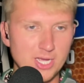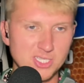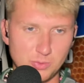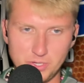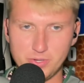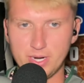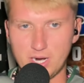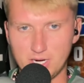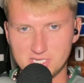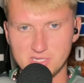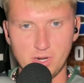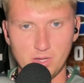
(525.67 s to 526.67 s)
So when you get a
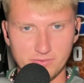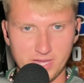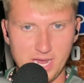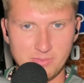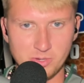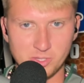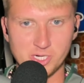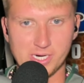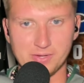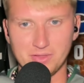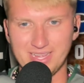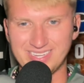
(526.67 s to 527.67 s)
hunch in the middle of a game, you can check
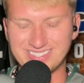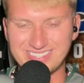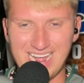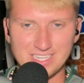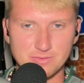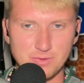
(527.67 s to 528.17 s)
out the latest stats,